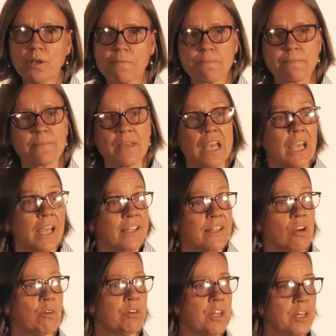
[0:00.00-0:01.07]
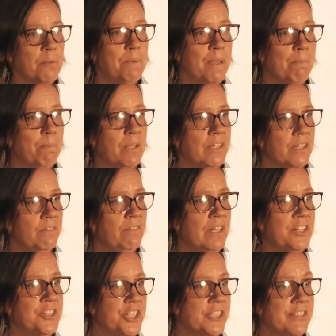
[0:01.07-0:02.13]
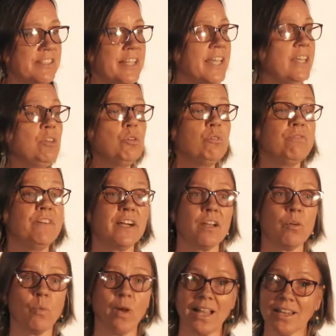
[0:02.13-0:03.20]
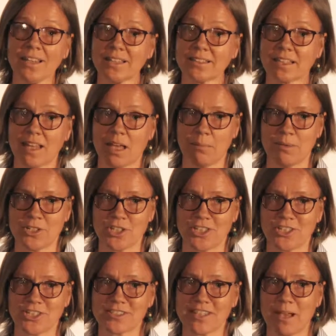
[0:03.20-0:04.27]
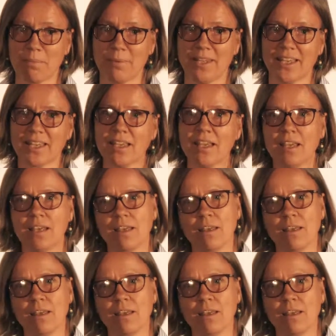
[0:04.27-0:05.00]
And the ordinary people in the villages, they knew very well that climate change is happening,